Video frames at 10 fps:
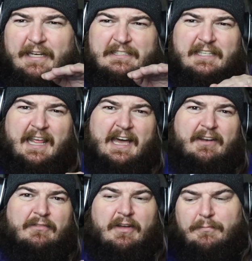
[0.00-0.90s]
I slide
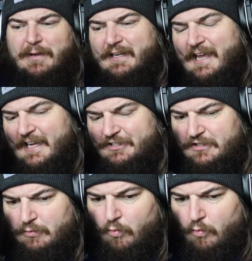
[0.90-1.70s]
on up into inches of